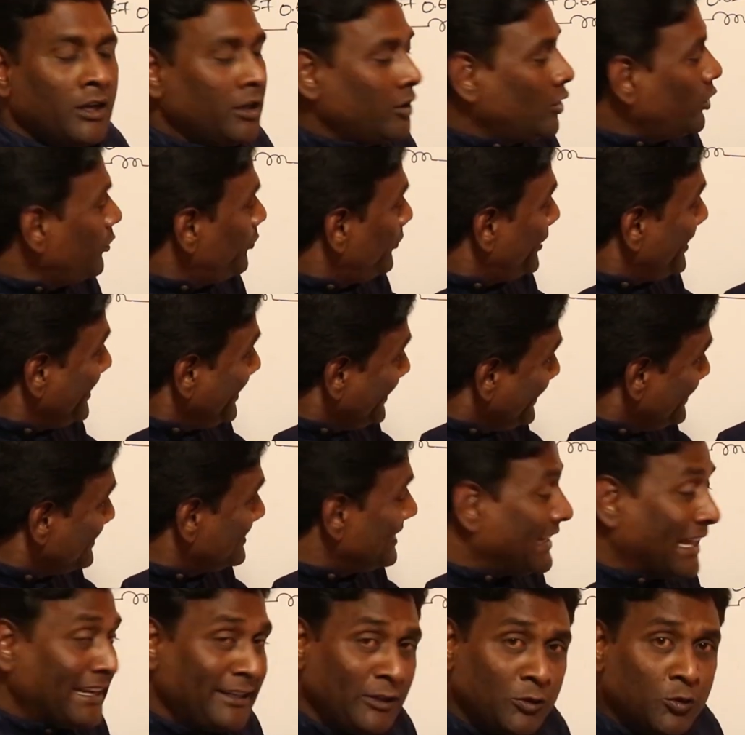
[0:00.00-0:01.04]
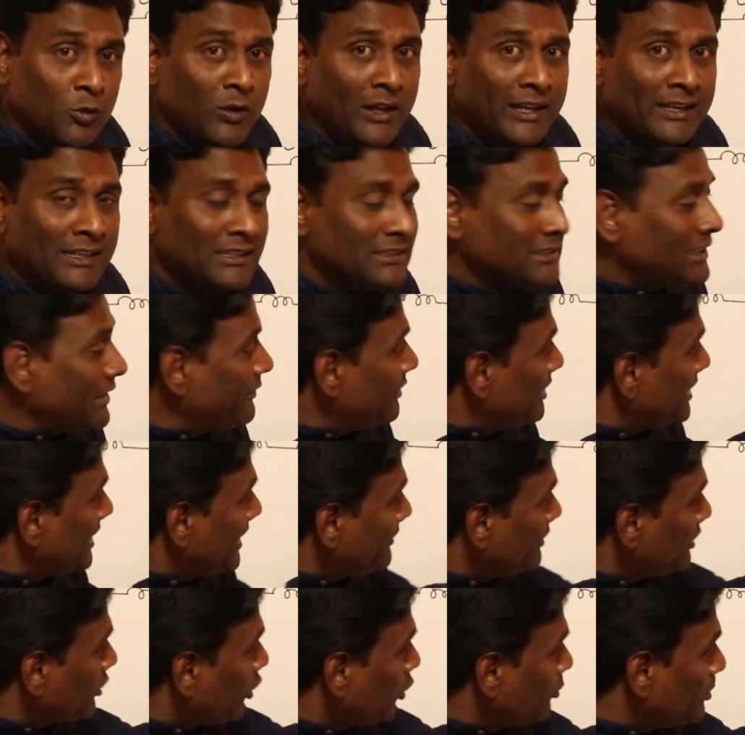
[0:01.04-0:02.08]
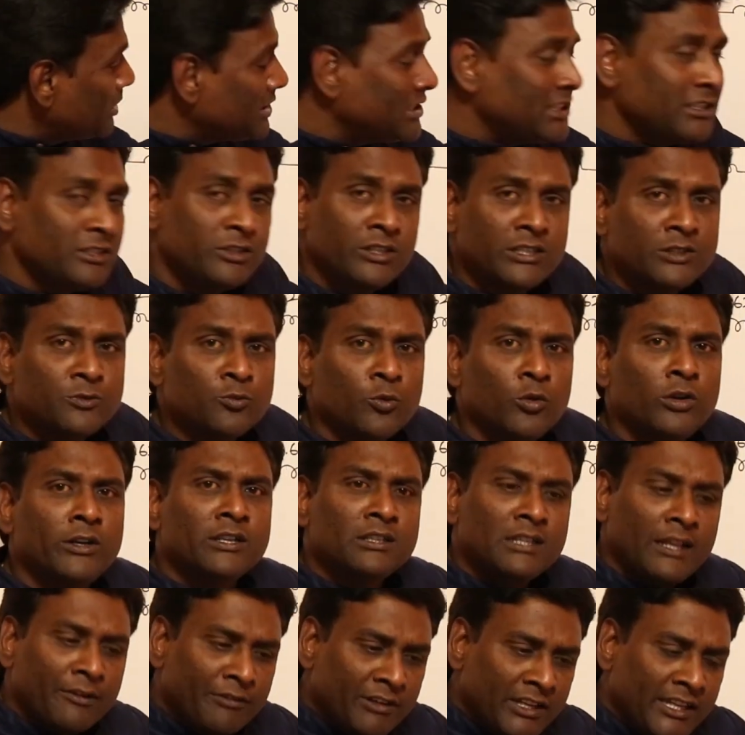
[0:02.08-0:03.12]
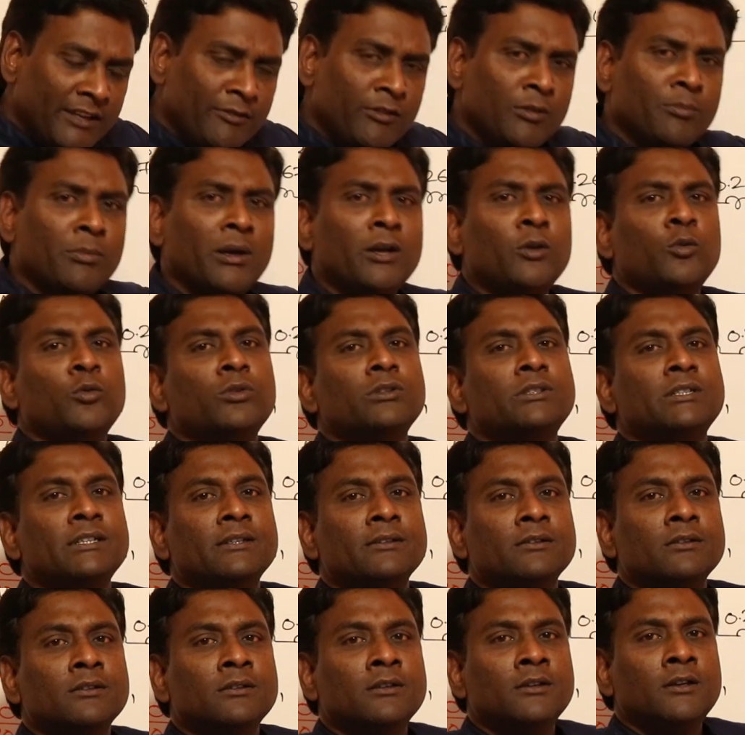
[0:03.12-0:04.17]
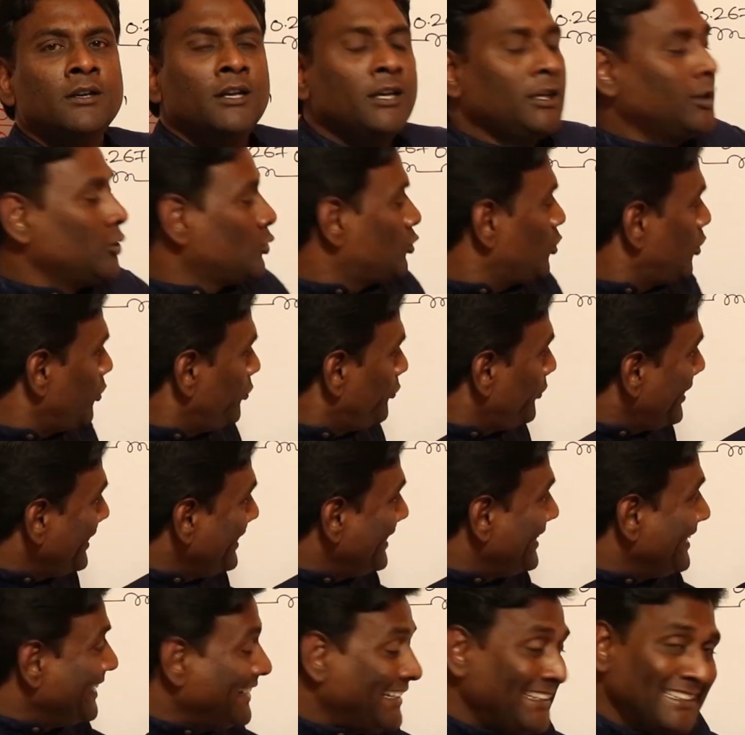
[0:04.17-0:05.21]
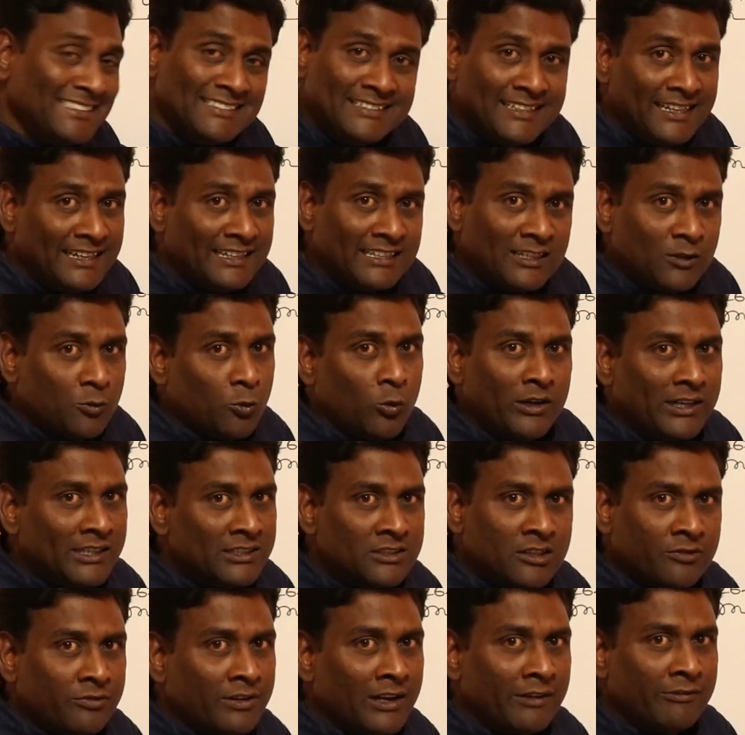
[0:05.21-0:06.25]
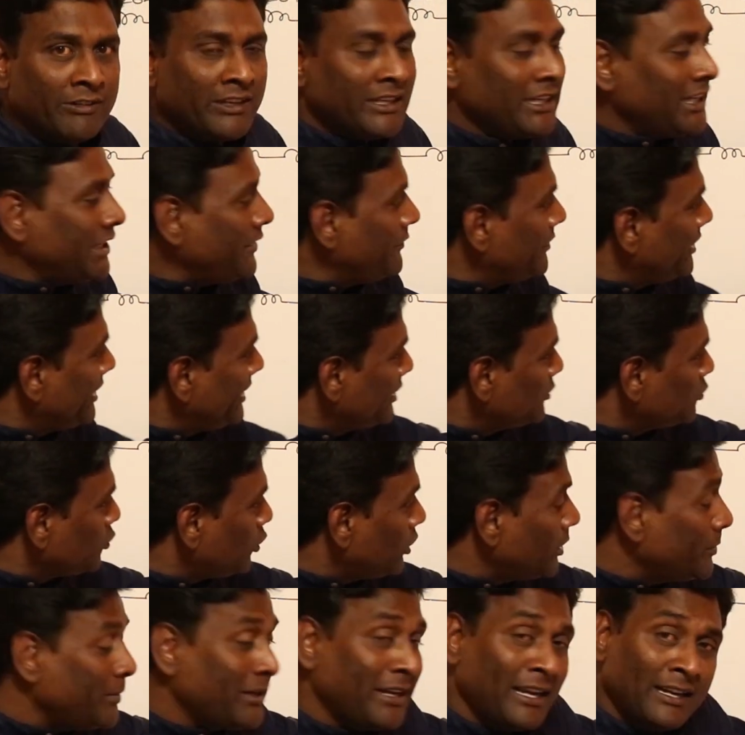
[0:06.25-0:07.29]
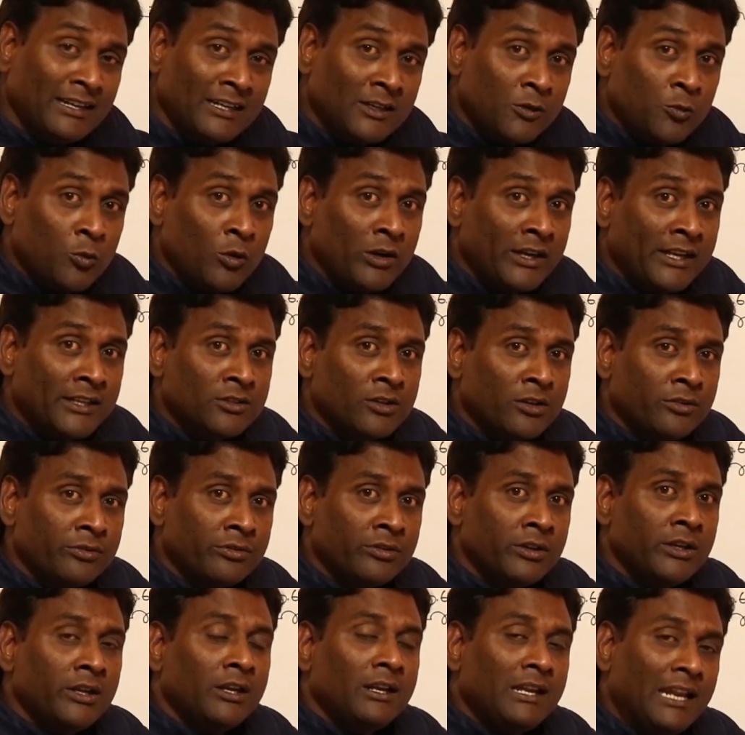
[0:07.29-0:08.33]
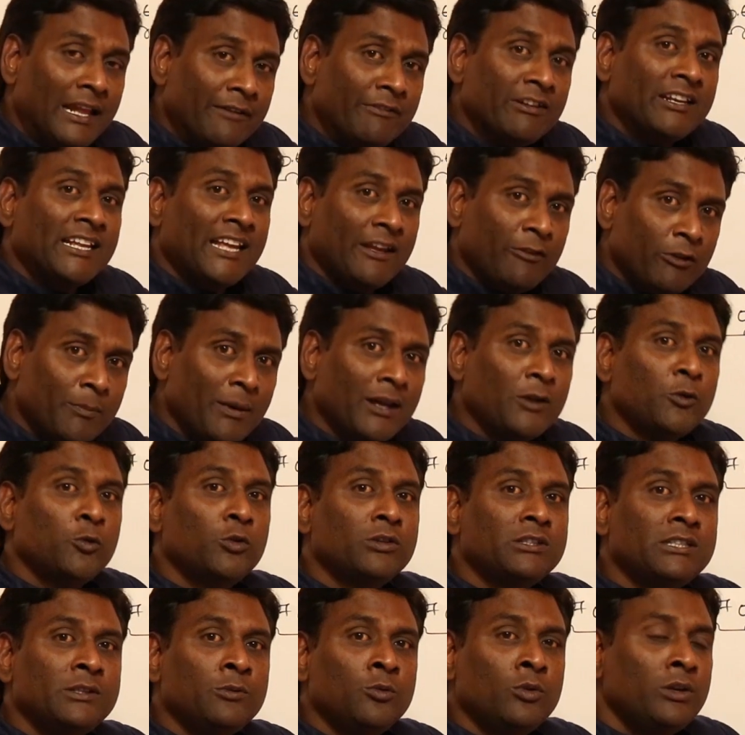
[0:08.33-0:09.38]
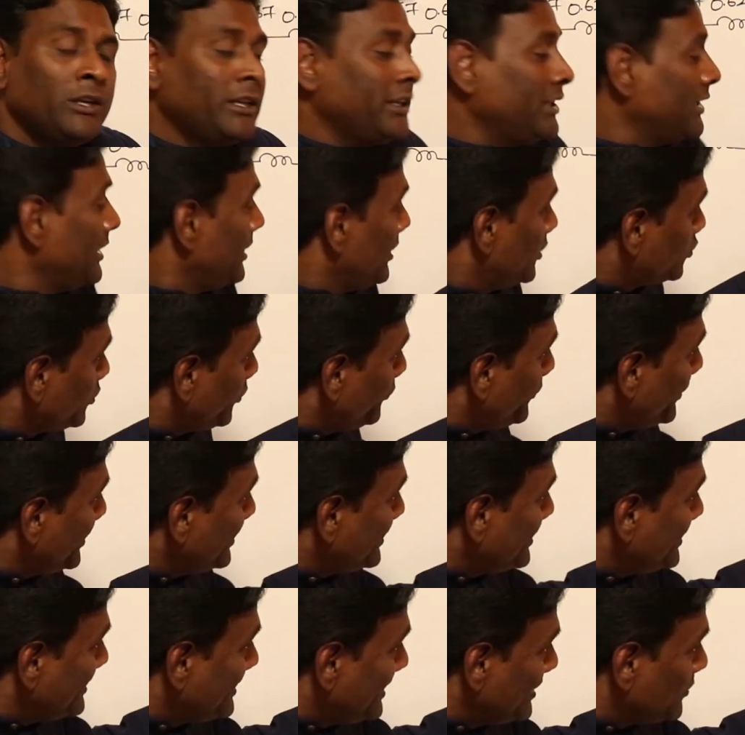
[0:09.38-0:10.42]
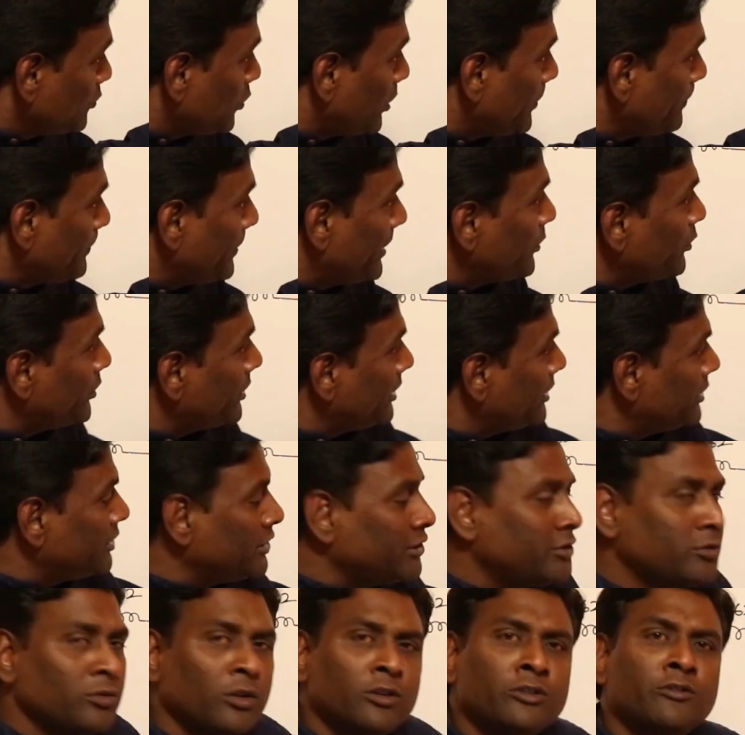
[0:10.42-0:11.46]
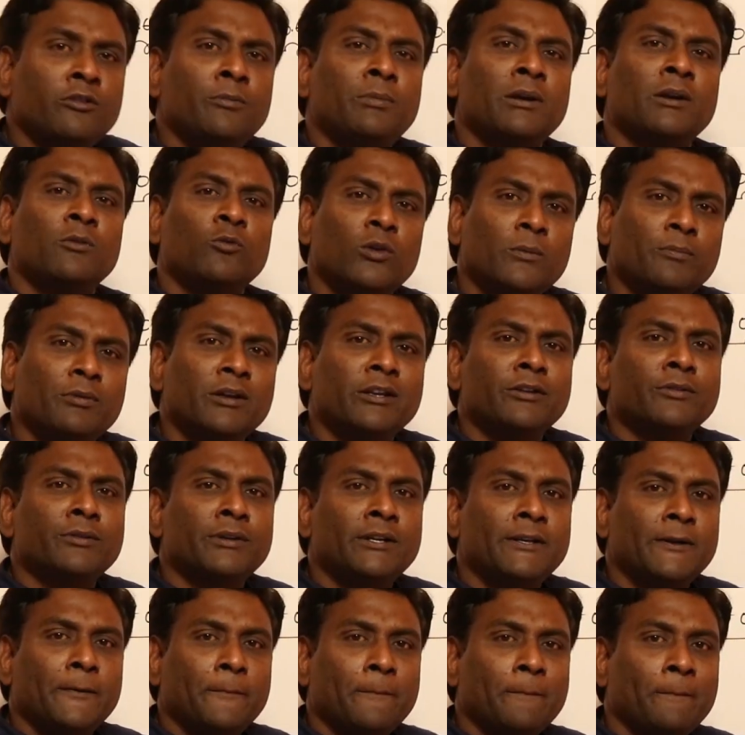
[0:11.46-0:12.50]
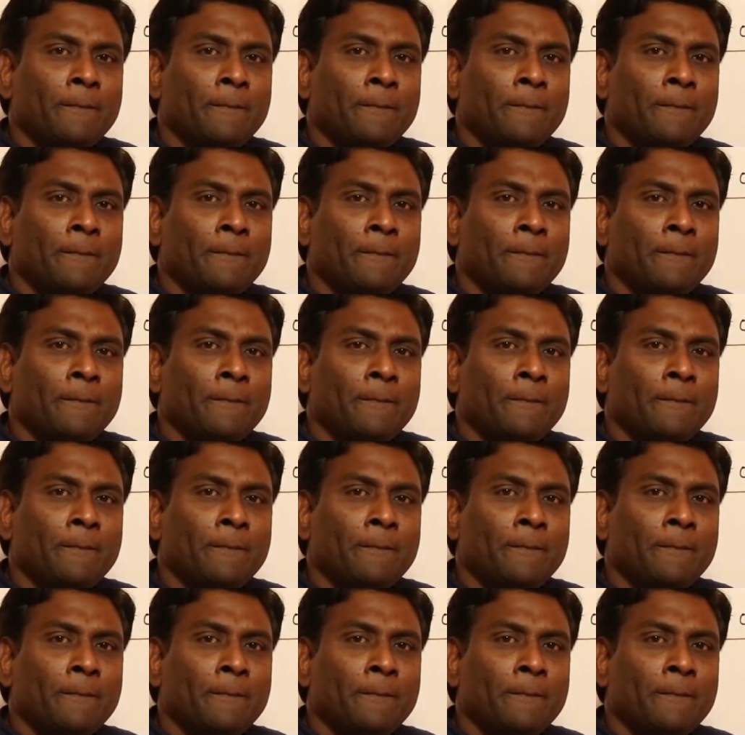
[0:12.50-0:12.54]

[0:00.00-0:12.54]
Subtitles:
Now, when it is line to line is 11 kV, how much is this voltage? 11 kV by root 3. So when it is rated voltage of 11 kV, it is going to be rated voltage of 11 kV by root 3 only. So when this is 1 per unit, this is also will become 1 per unit.